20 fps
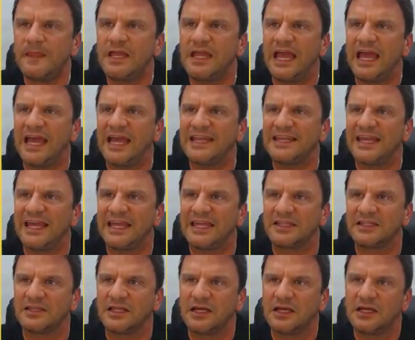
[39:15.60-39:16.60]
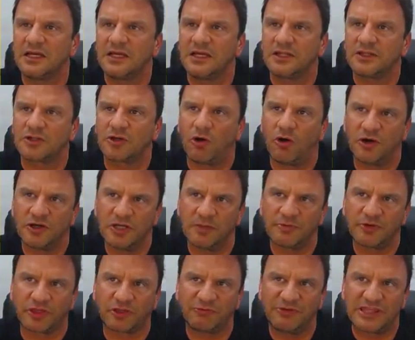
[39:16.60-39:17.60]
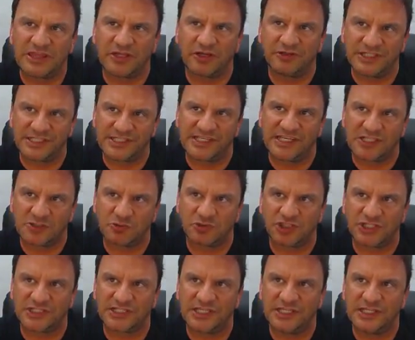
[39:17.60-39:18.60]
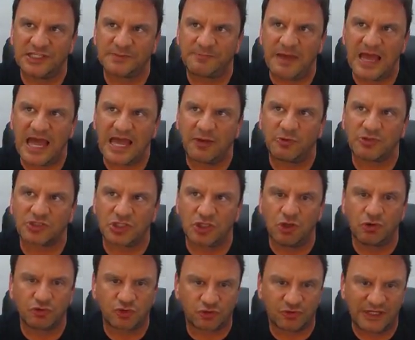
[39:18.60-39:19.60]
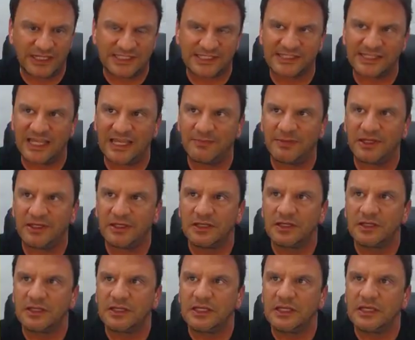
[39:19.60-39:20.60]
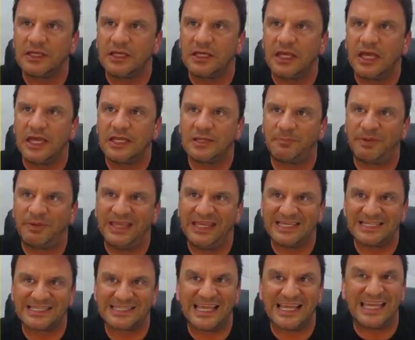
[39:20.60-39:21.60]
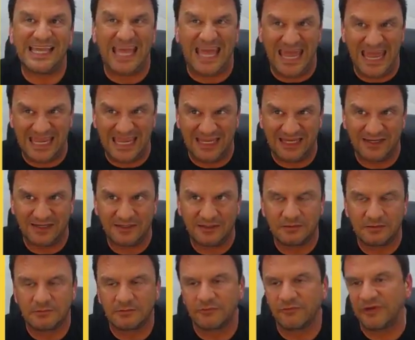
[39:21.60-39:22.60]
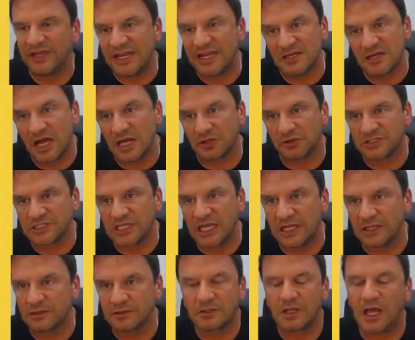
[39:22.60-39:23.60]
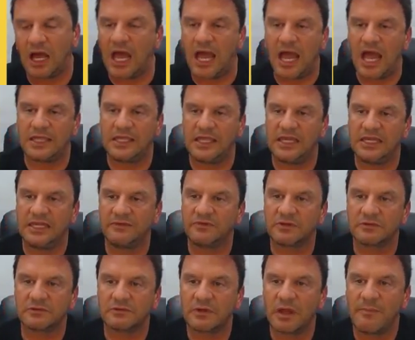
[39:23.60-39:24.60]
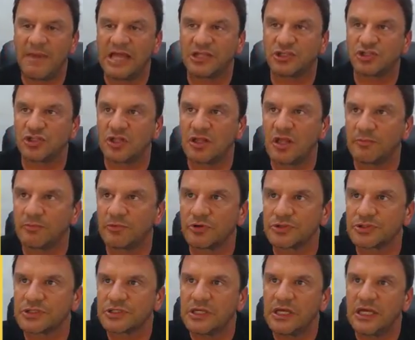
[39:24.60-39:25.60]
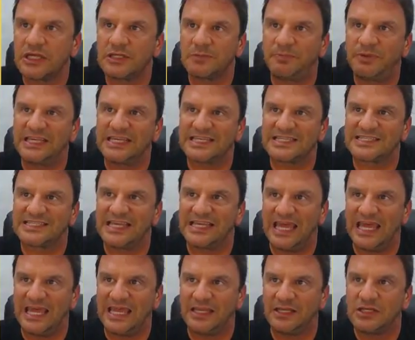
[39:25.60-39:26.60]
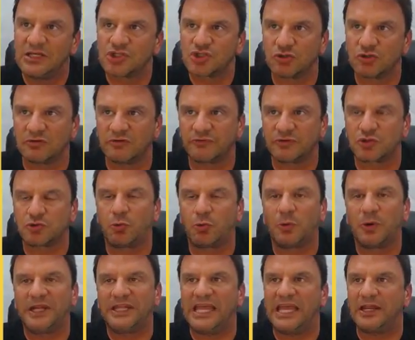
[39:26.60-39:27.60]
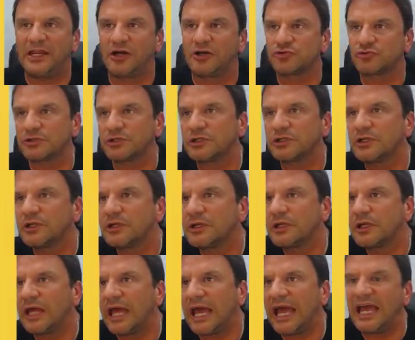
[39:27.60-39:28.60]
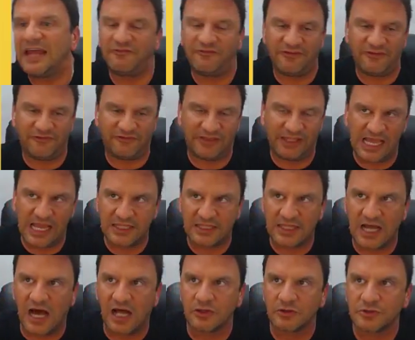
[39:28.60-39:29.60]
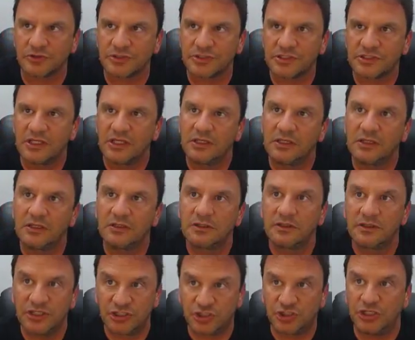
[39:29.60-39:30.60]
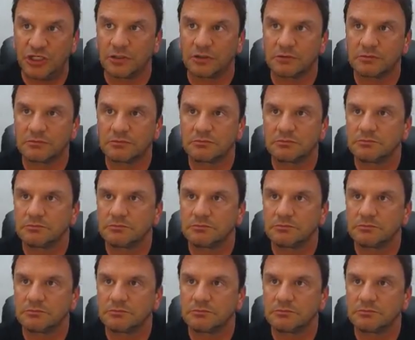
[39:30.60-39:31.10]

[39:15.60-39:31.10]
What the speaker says: And card number 336, which is in this pack, was a no trade statement. And a PSA 8, forget 9 or 10, I can't even imagine the numbers. And a PSA 8 sold for $2,858 this year.